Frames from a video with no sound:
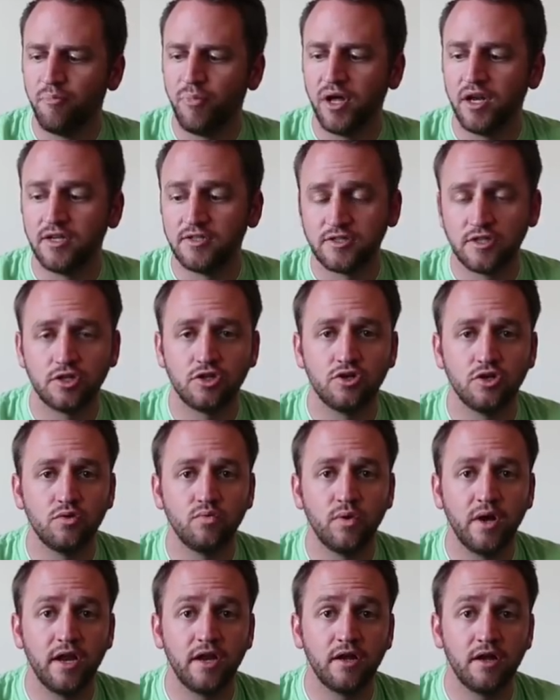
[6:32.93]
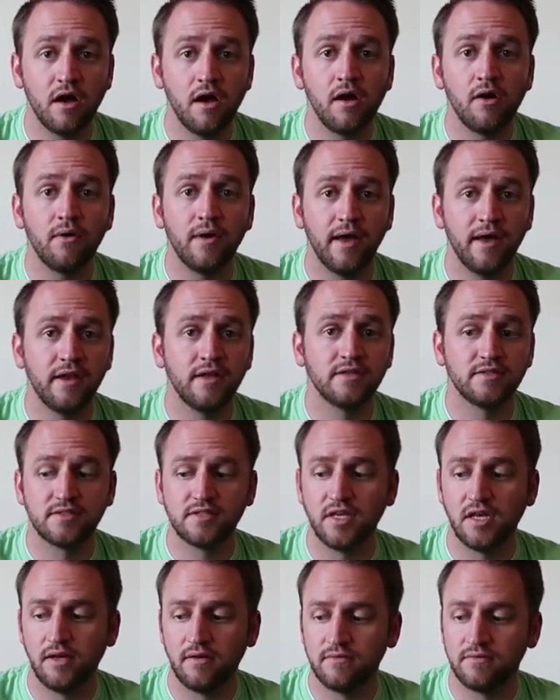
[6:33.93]
but it's a good way to go and it
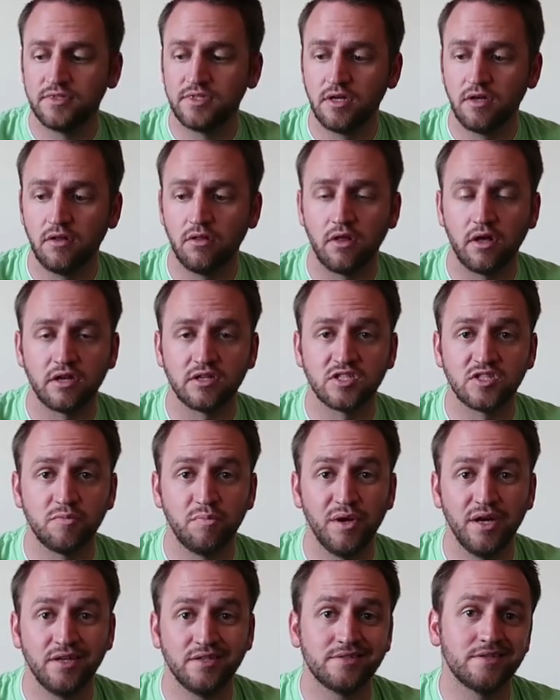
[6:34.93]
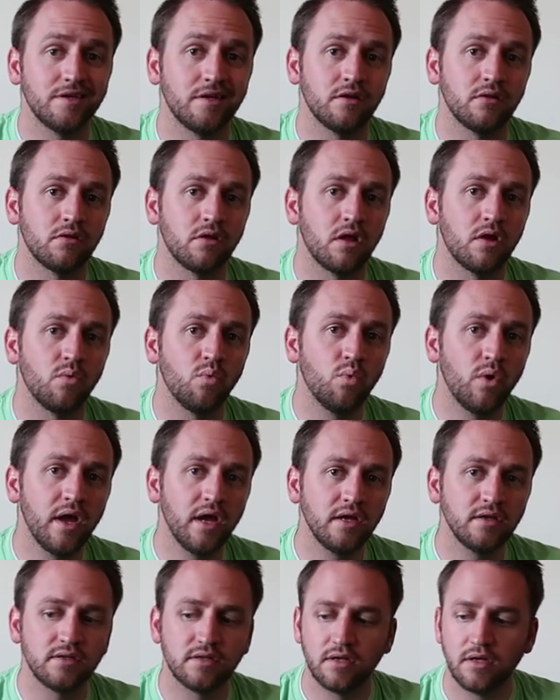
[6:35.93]
saves a lot of space and a lot of
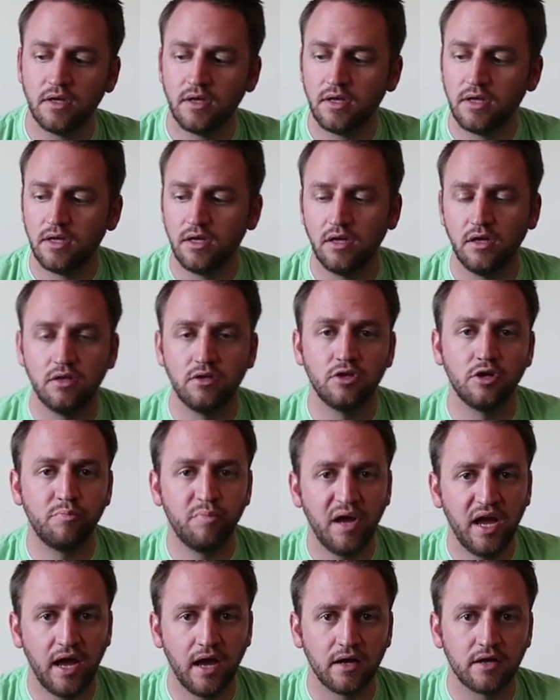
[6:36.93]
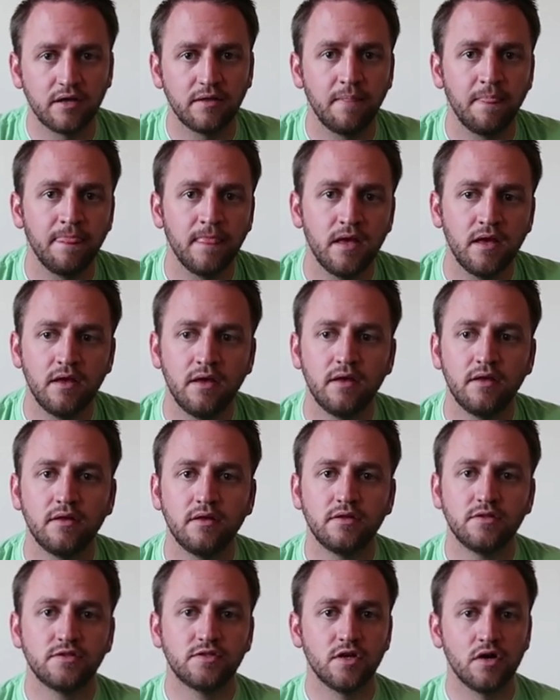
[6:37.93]
weight in your pack.
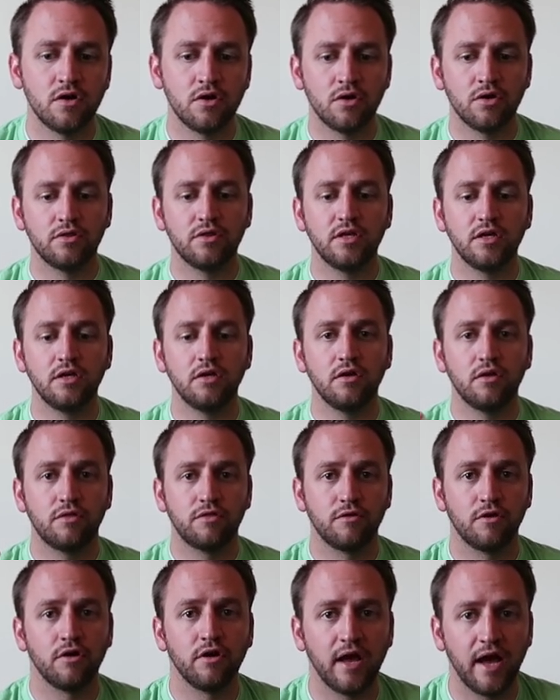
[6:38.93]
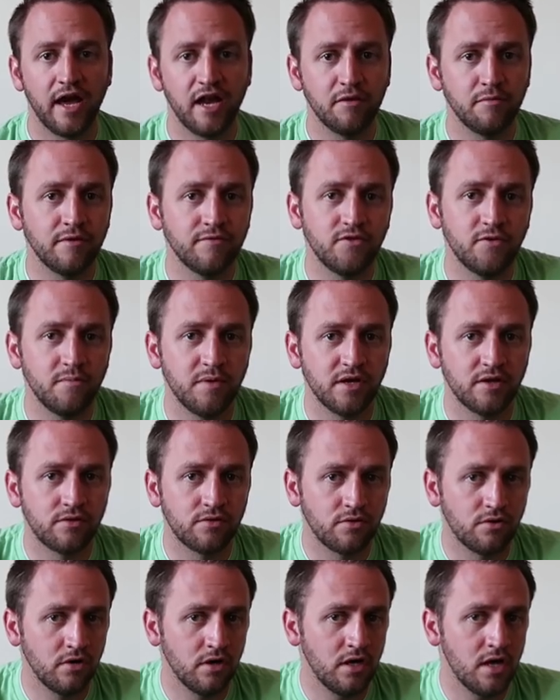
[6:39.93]
So the third item of the big
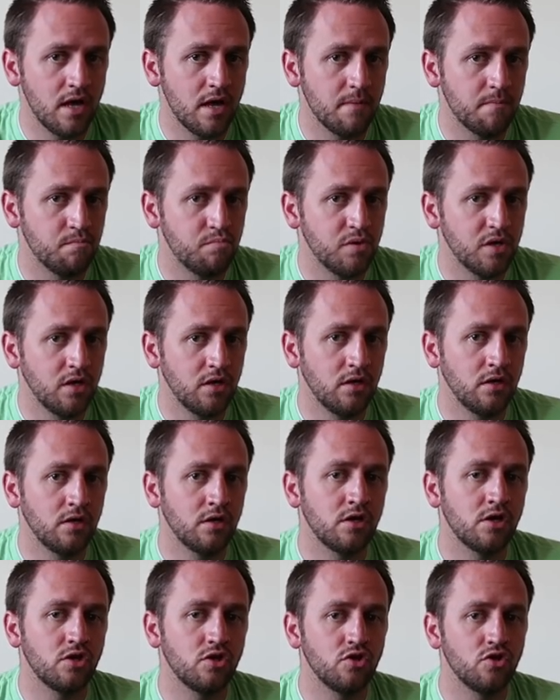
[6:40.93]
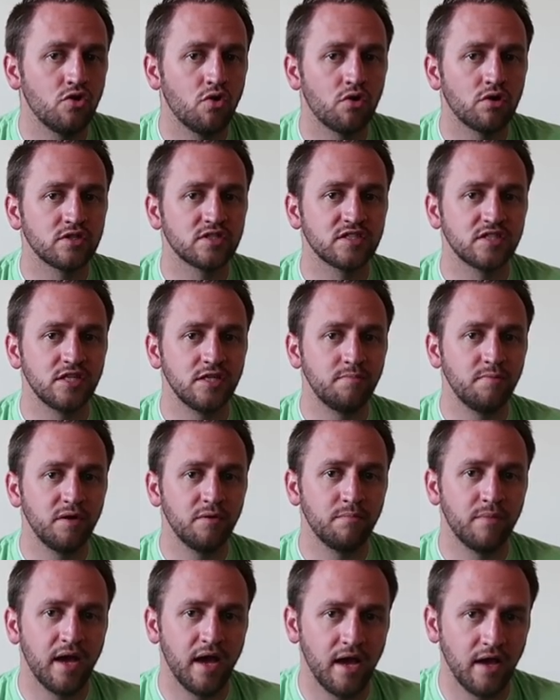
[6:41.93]
three being your
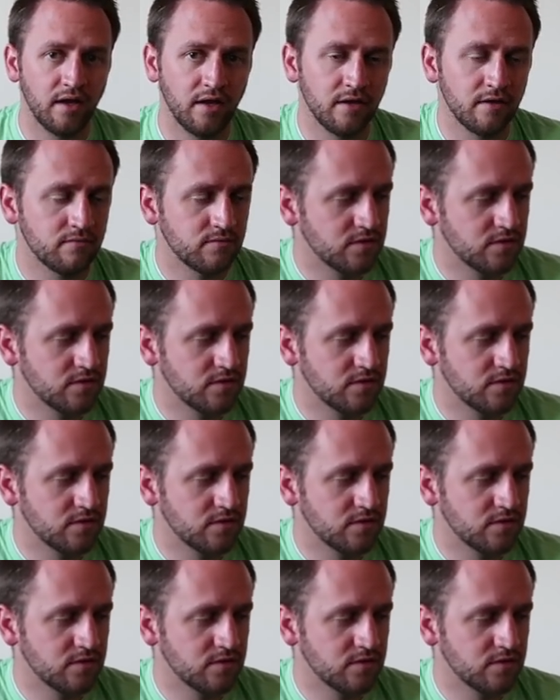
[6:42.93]
sleeping bag.